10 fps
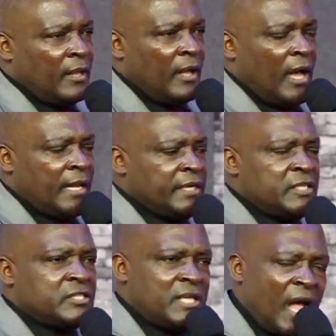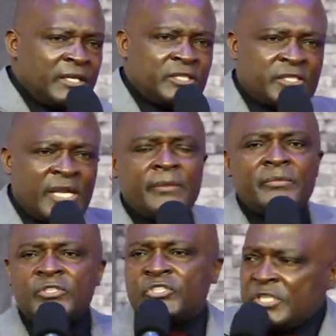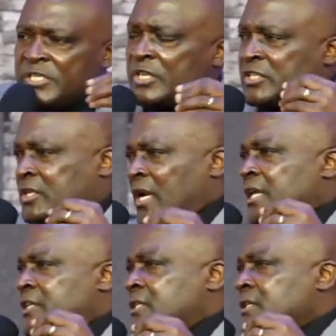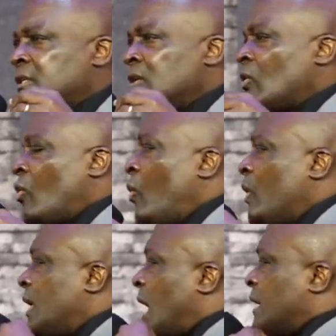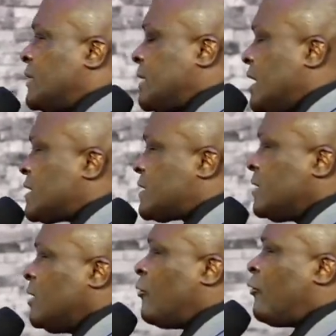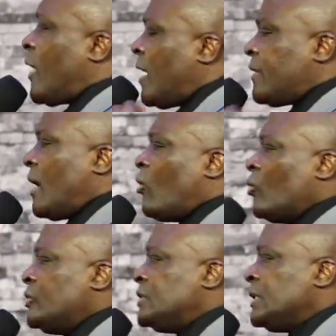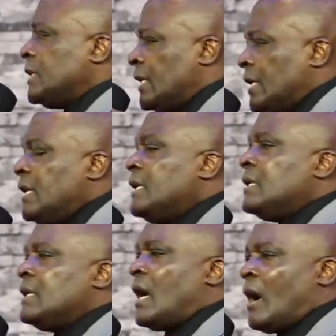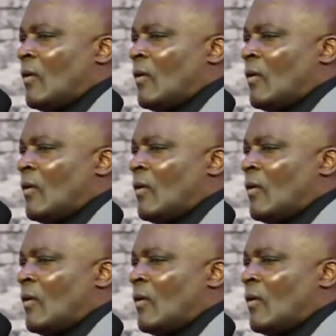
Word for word: And it's that same Jesus Christ who will address fatherhood in our